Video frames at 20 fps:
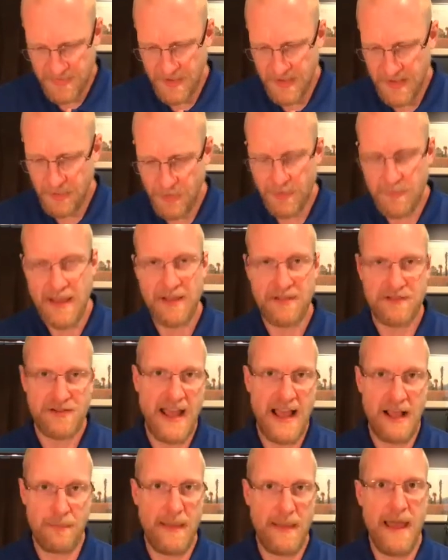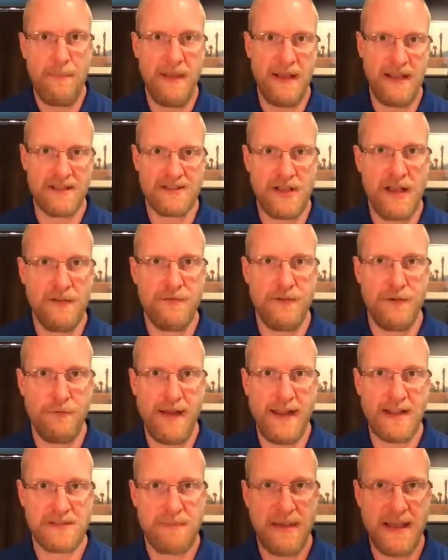Gilgamesh epic is often
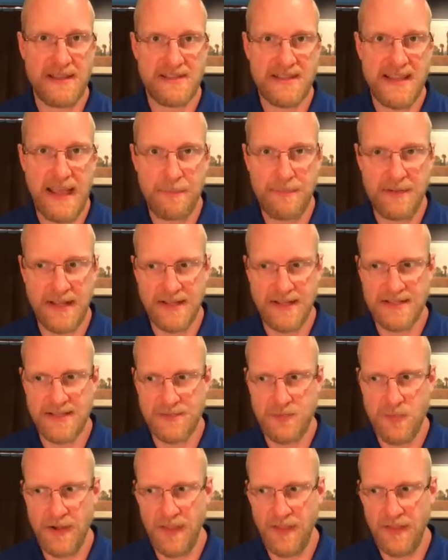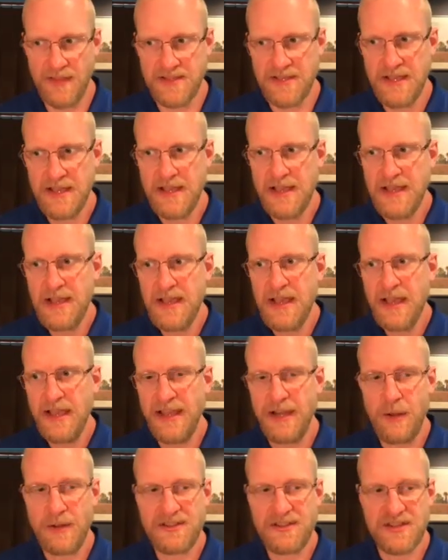raised by skeptics as one of these,
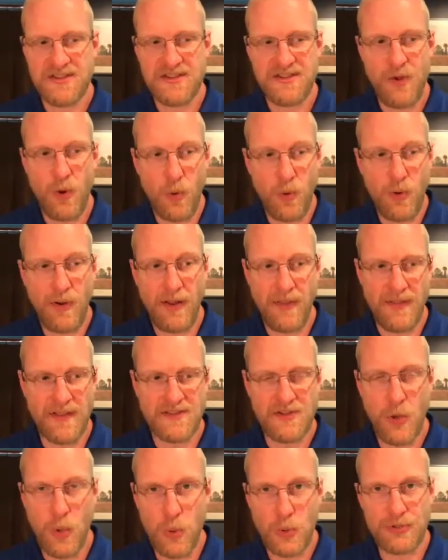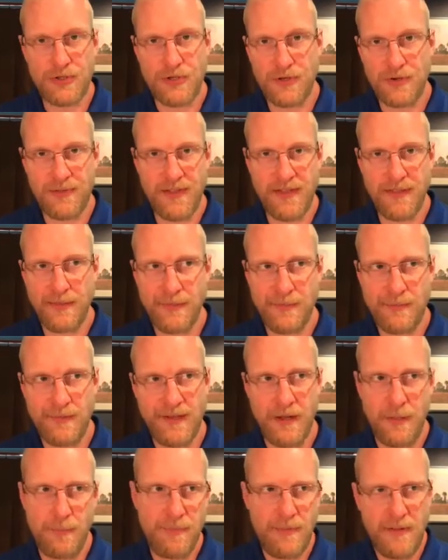it's a story that's older than,
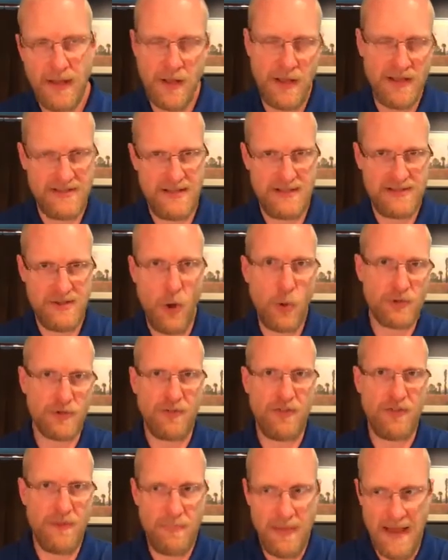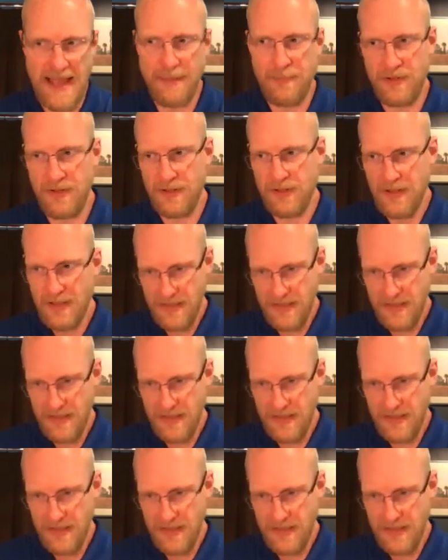it's older than the Bible.